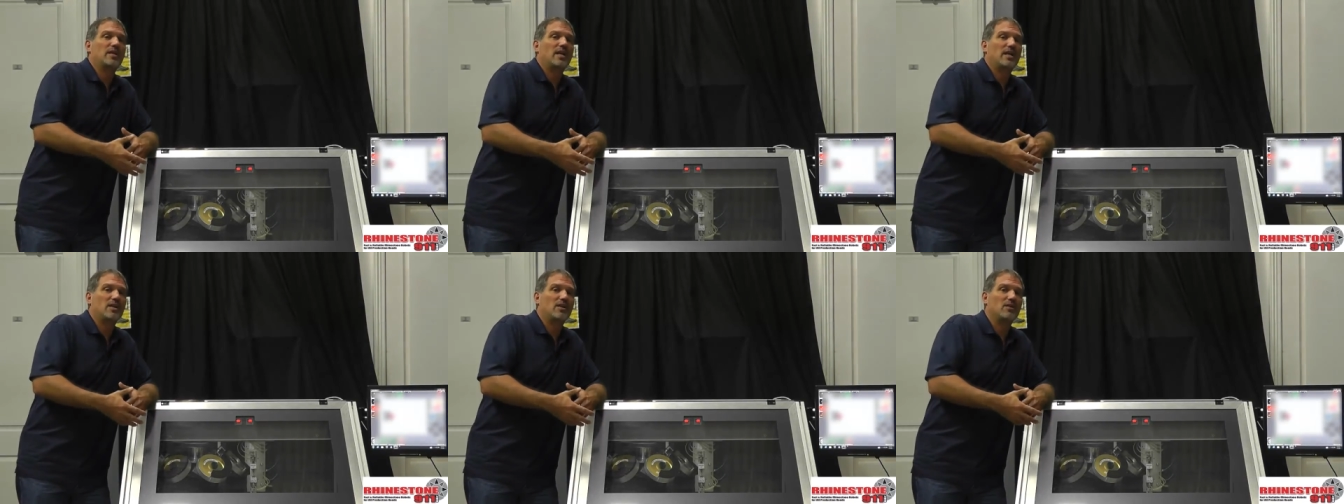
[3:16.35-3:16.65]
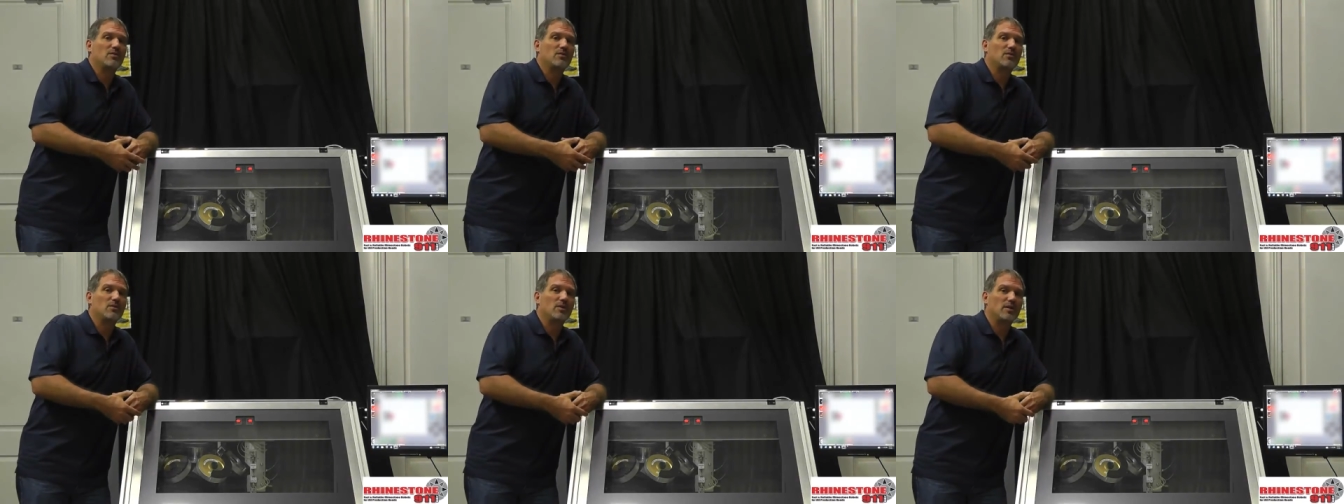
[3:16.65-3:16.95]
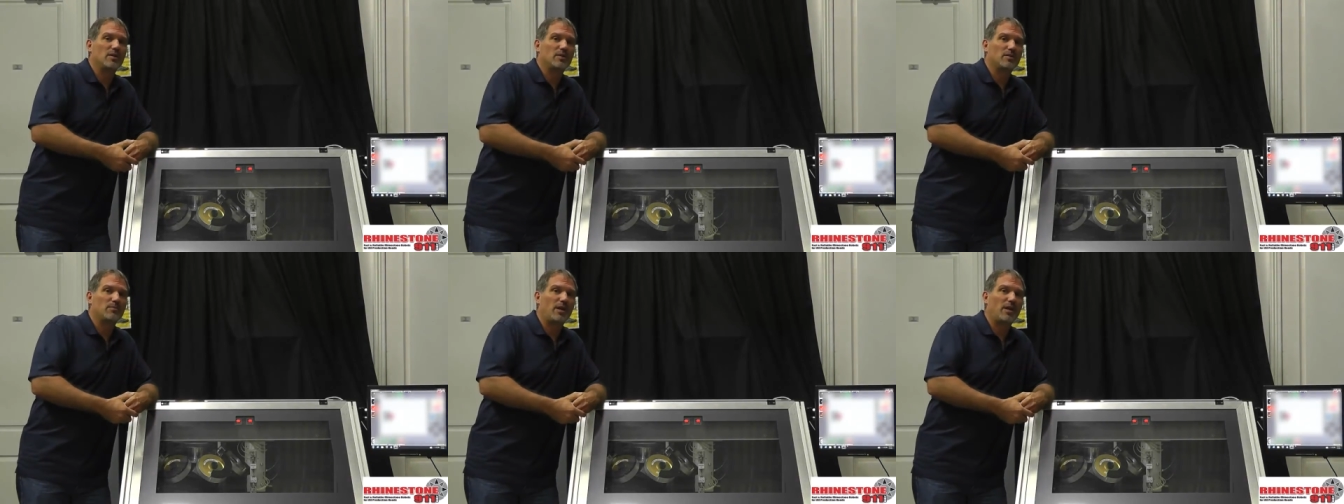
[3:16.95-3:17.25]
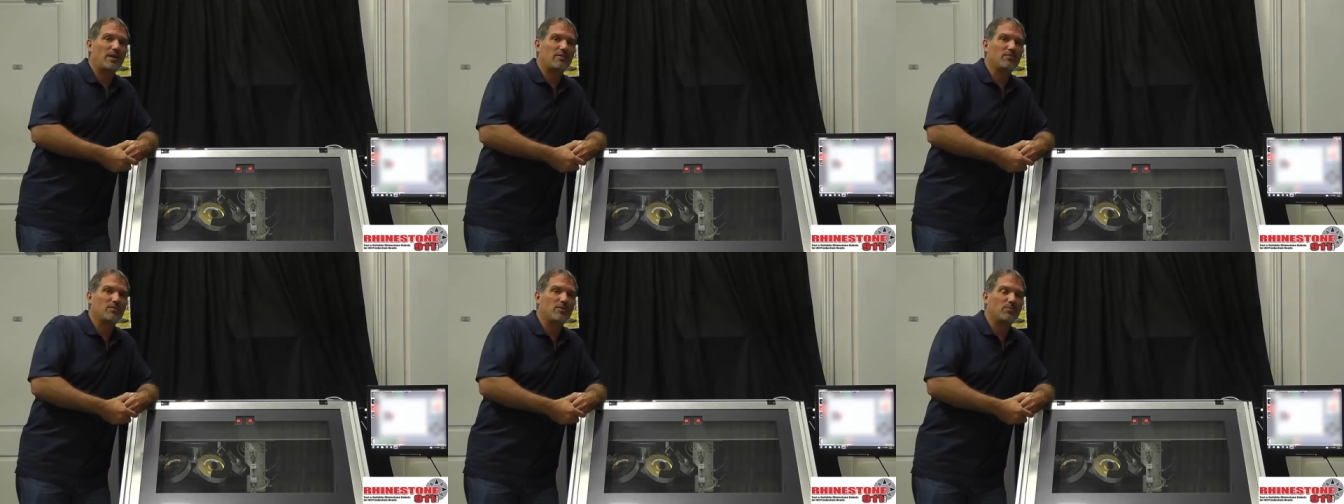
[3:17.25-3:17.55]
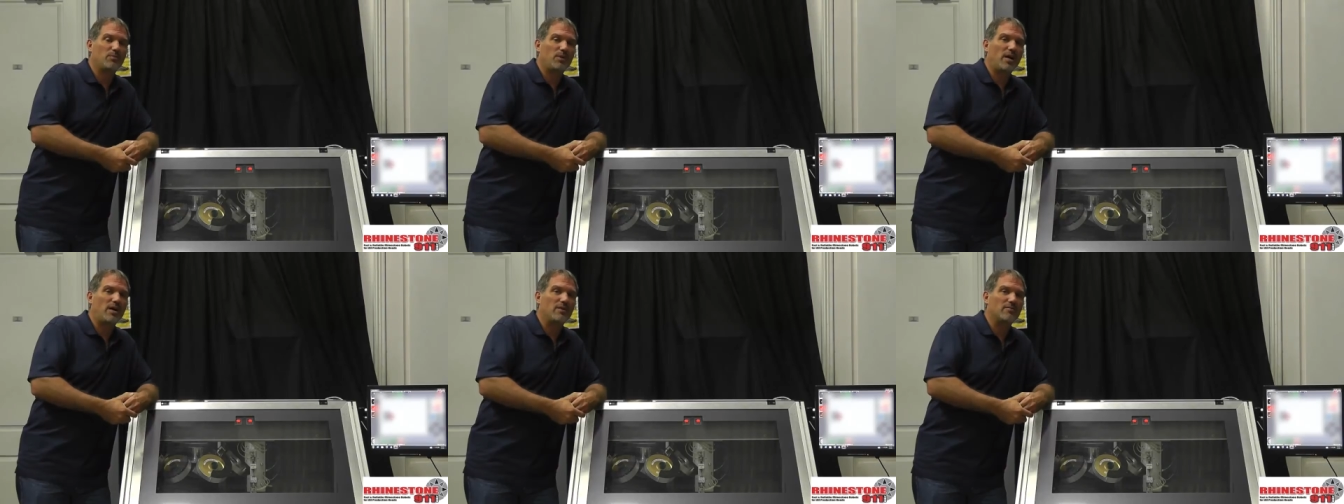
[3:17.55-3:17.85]
get you to pay full
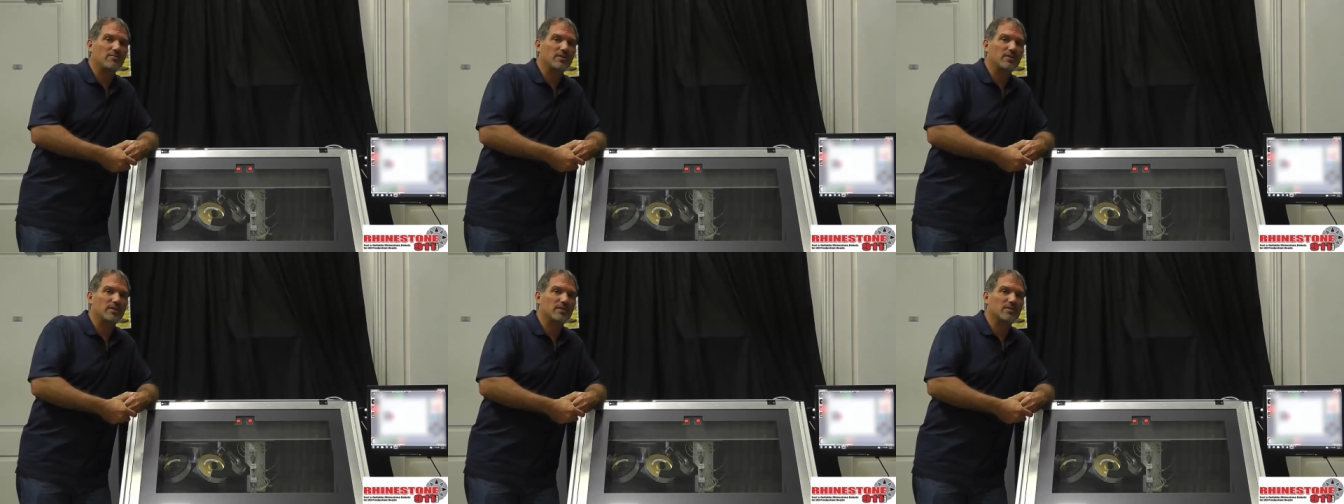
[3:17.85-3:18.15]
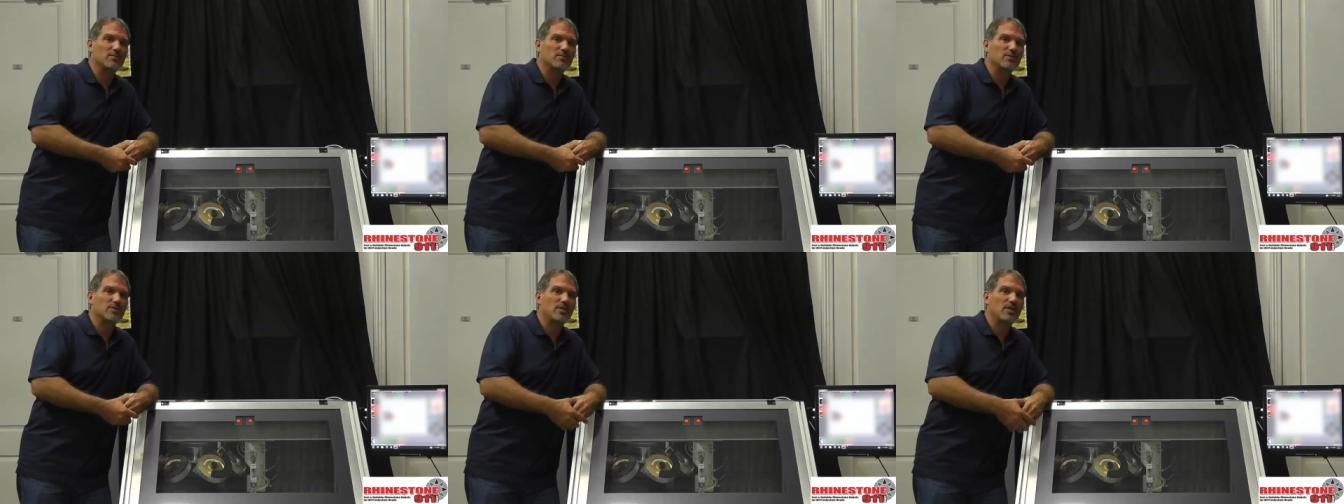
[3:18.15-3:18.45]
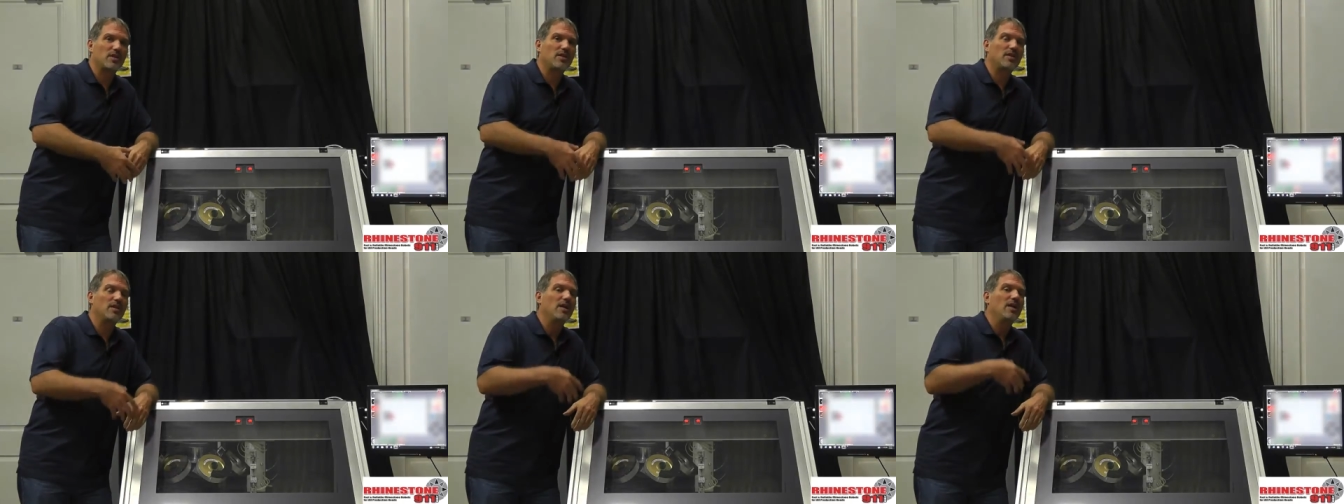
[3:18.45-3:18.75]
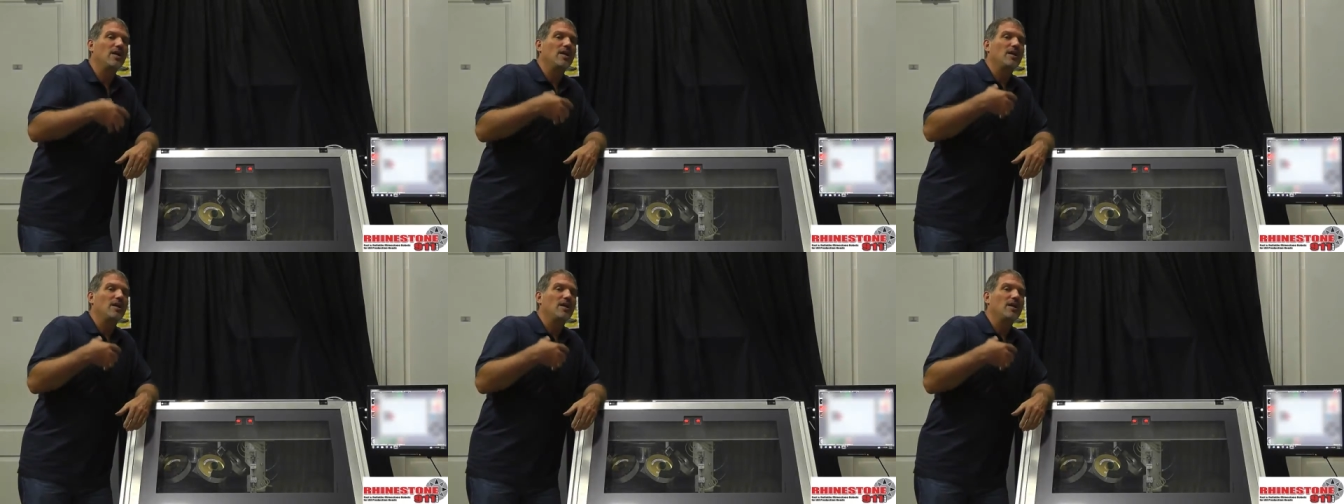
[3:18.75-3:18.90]
pot for this machine,